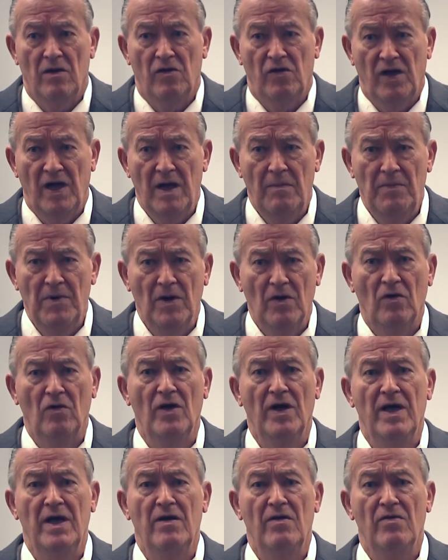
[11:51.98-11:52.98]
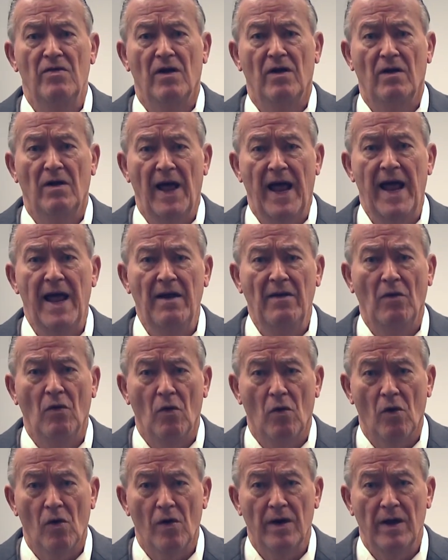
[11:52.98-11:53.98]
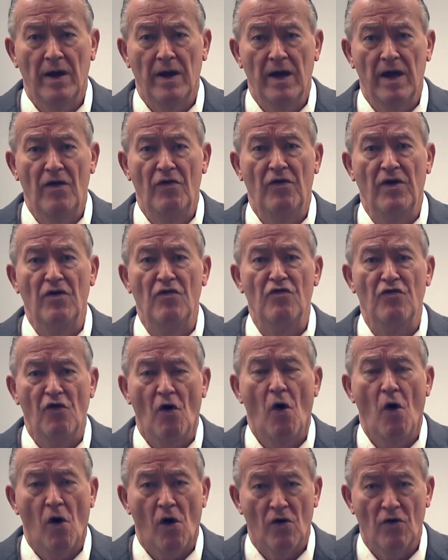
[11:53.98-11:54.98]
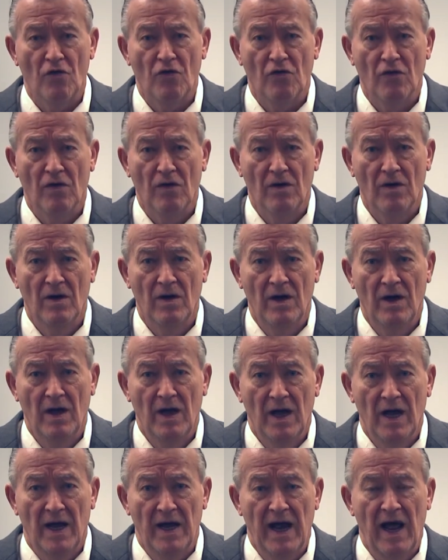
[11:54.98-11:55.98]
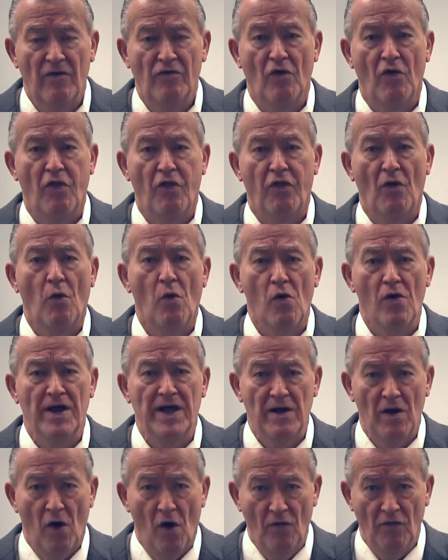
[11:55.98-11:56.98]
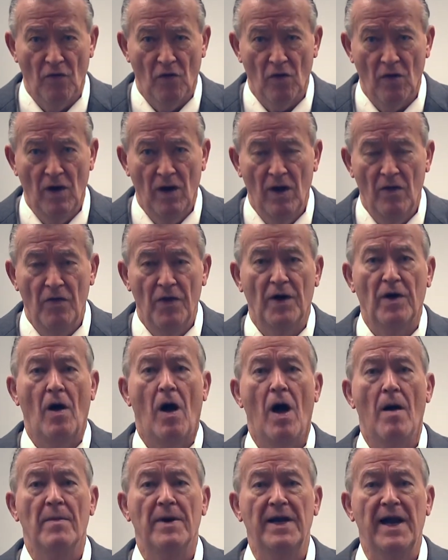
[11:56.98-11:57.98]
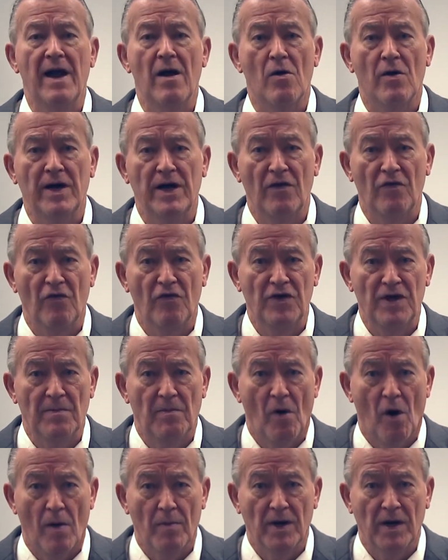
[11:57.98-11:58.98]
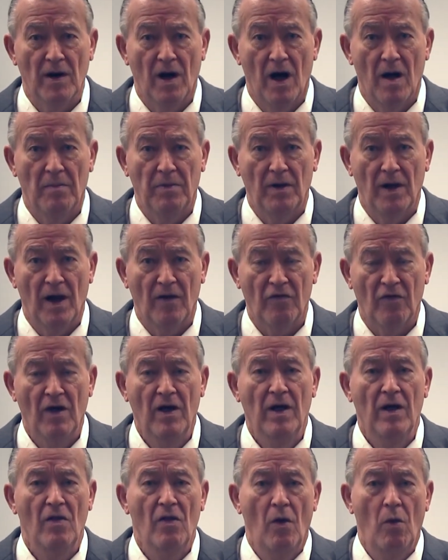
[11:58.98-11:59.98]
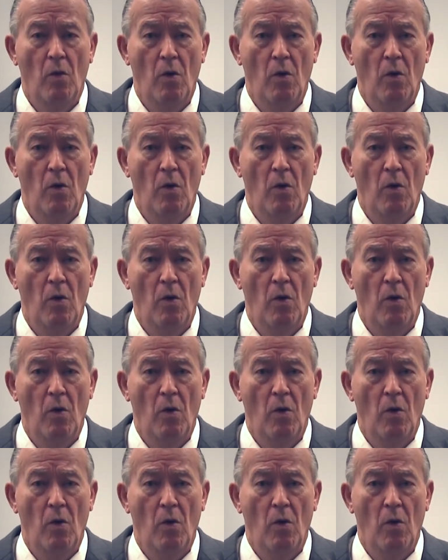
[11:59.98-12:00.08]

Typically, the landlord is in charge and has authority over the common areas of the apartment complex, the